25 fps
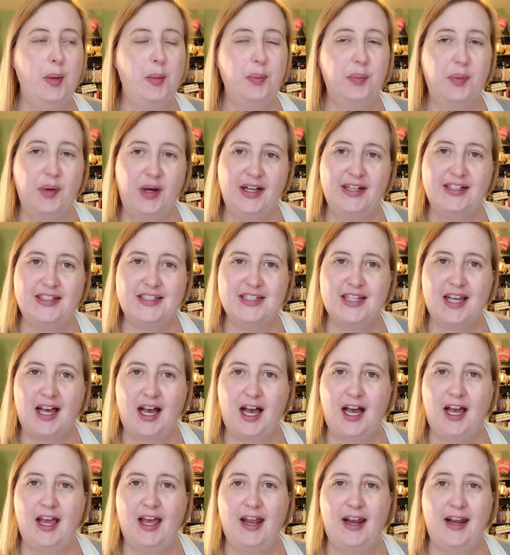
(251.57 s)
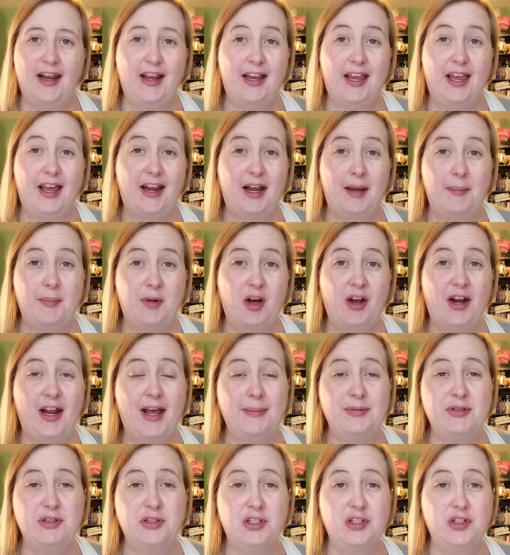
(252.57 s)
but, uh, and again, I'm not
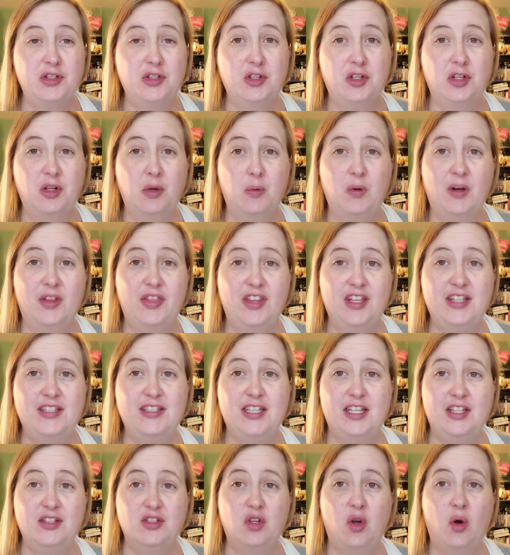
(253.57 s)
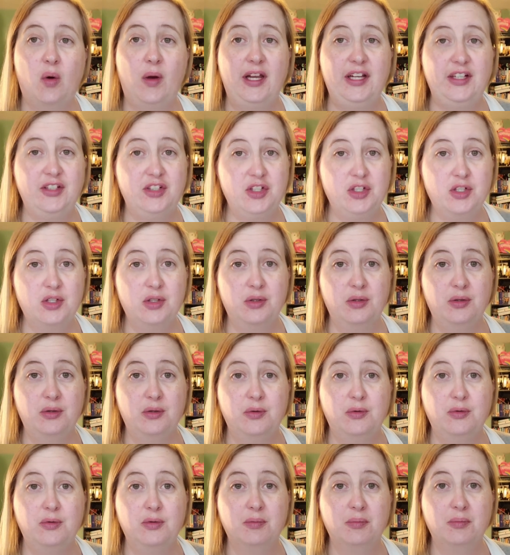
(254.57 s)
absolutely certain what this is going
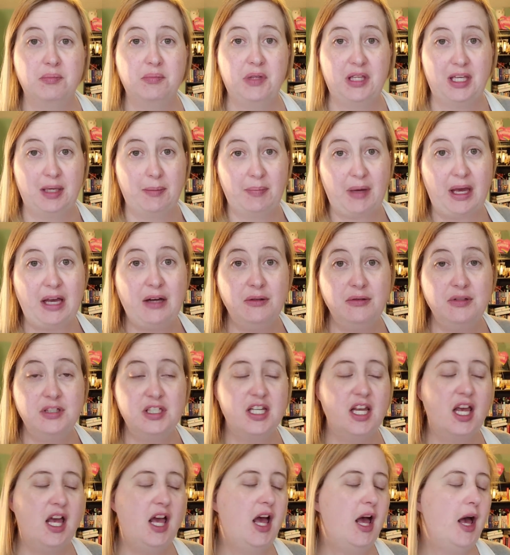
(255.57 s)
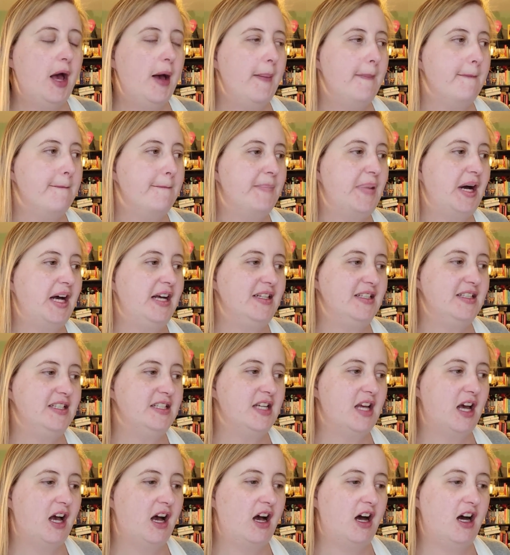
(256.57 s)
to be about
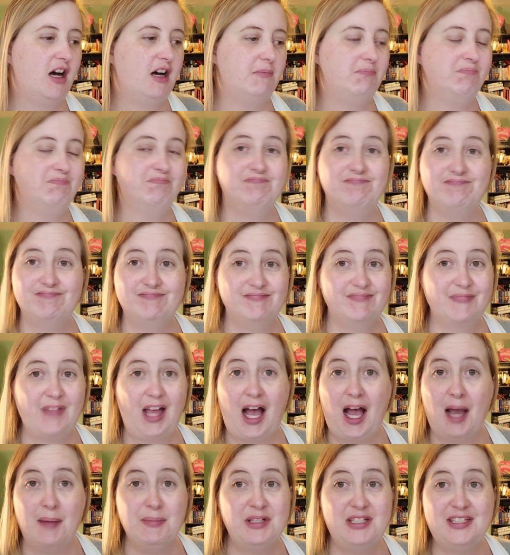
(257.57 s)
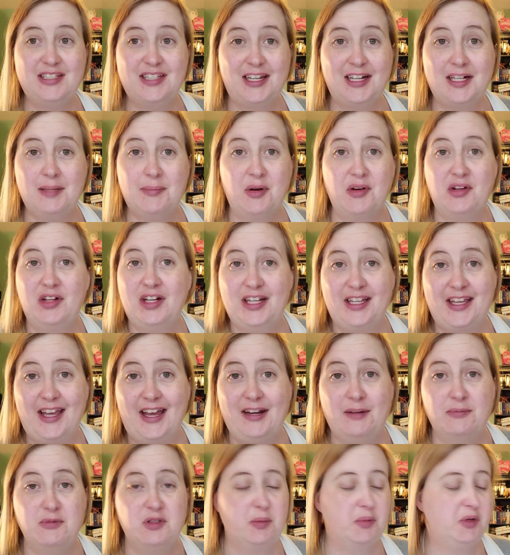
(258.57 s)
but um, I'm excited about it.
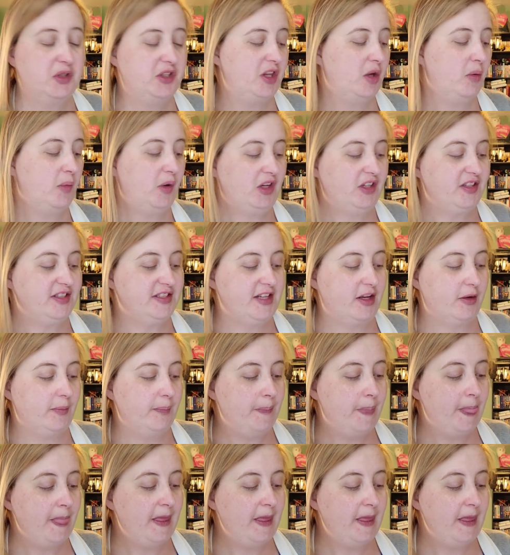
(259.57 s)
Again, it was a book that went on sale.